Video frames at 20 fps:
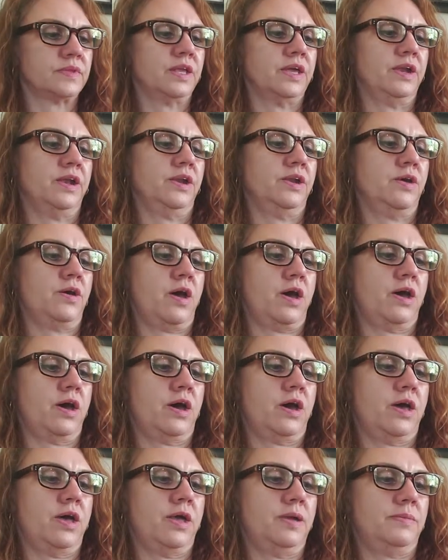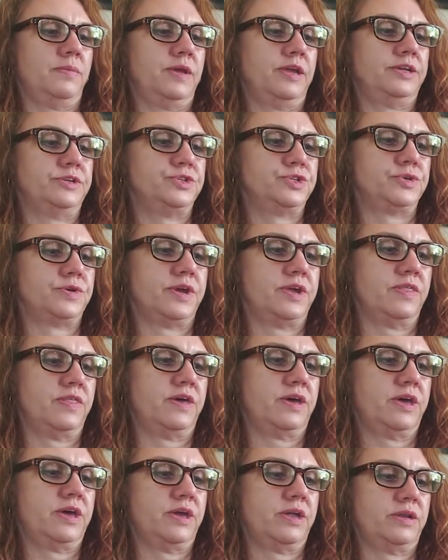I don't know, I may try
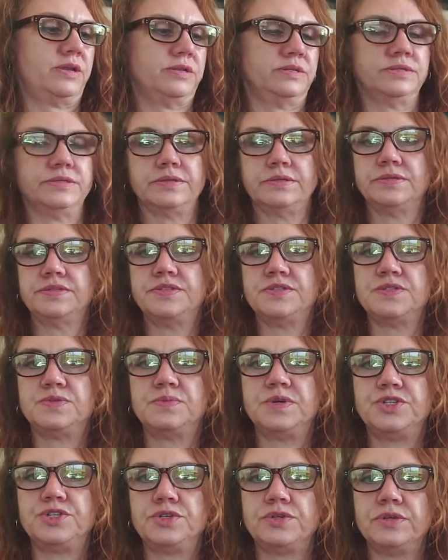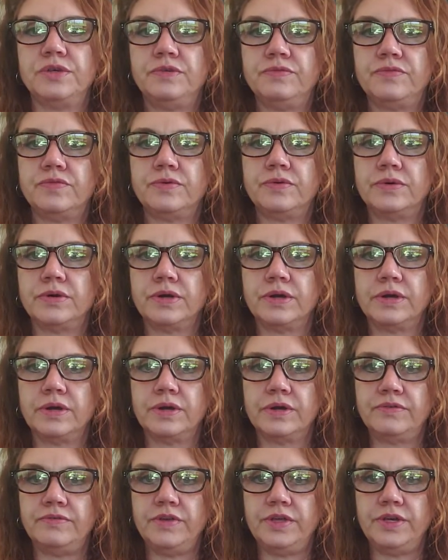that, especially
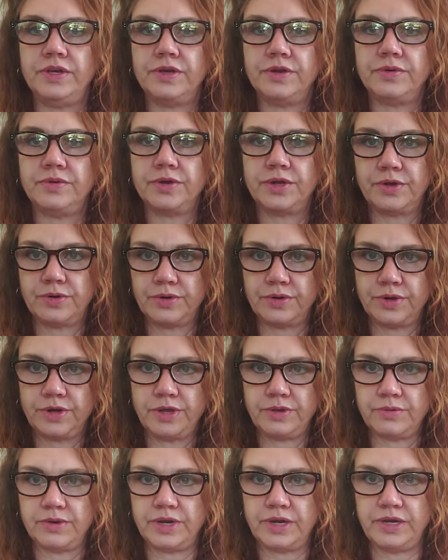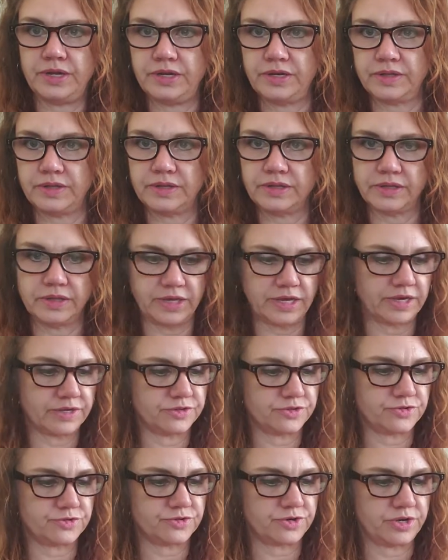for video recording where I need a little
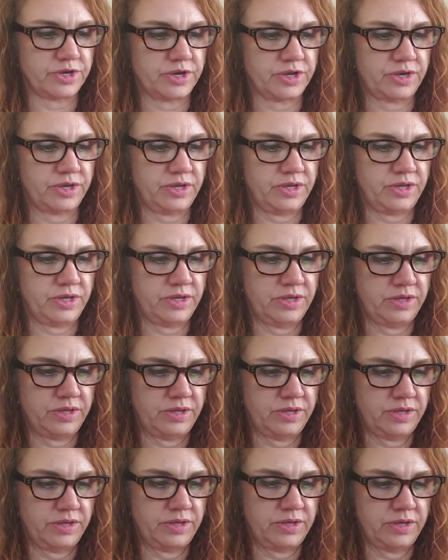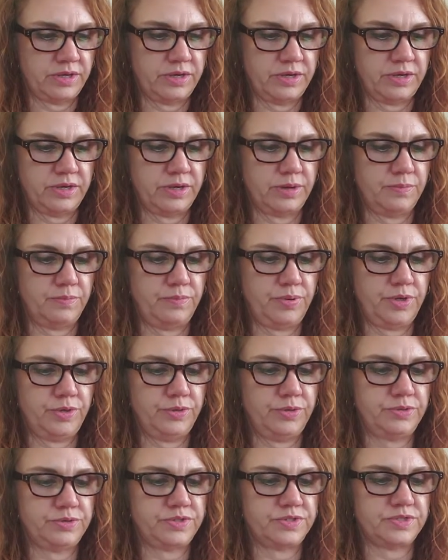extra
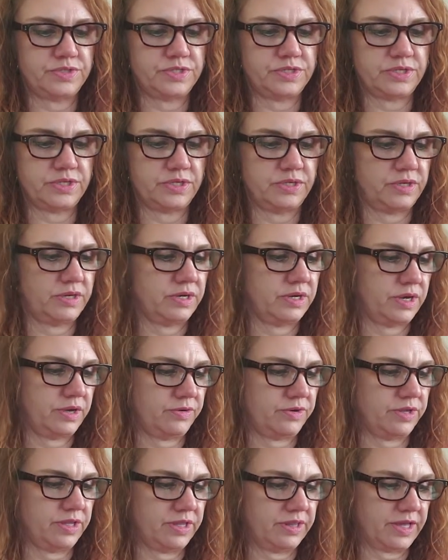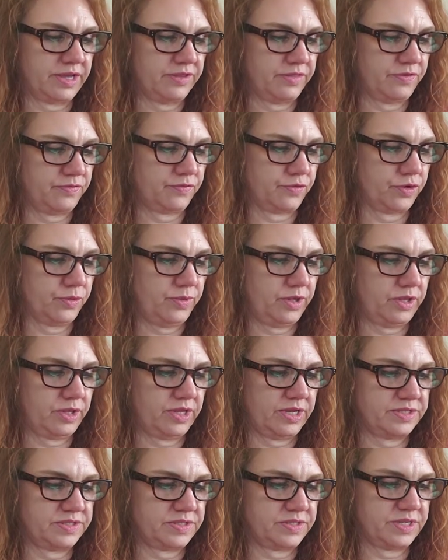boost. I really like the
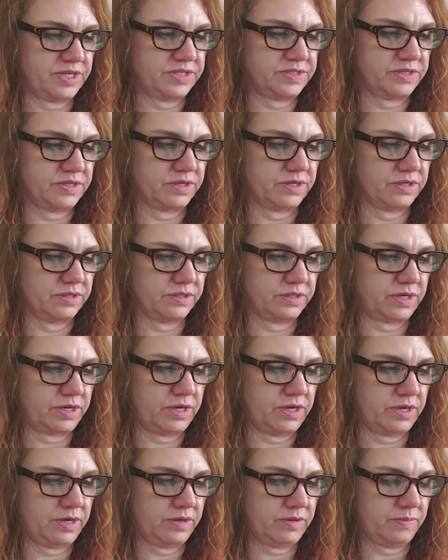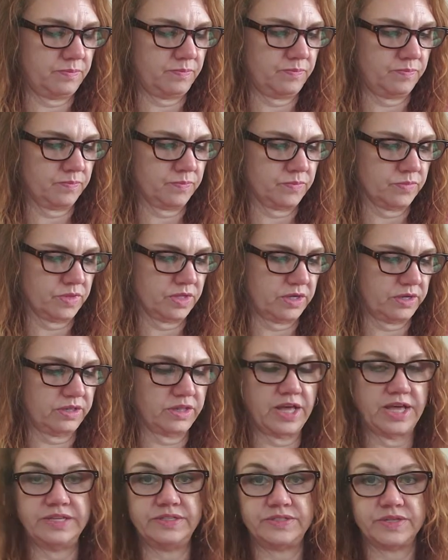formula. It's nice and um,
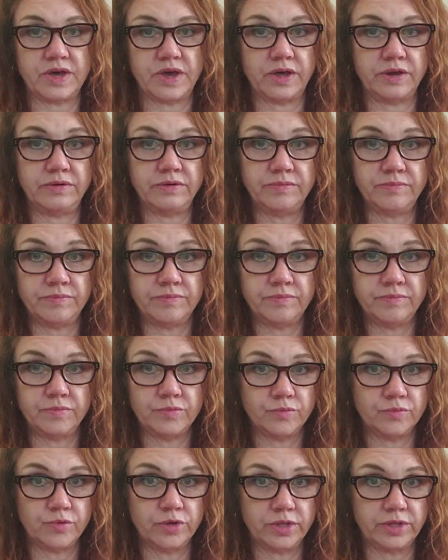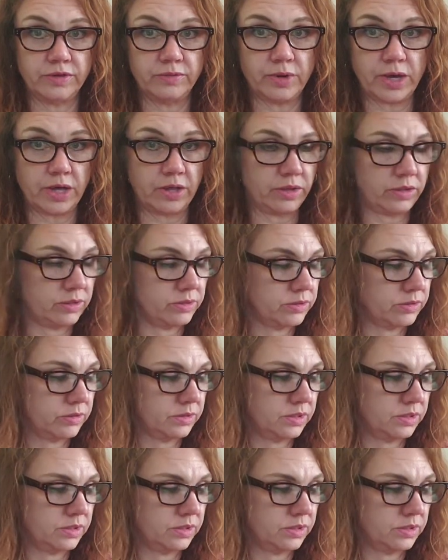glides on really well.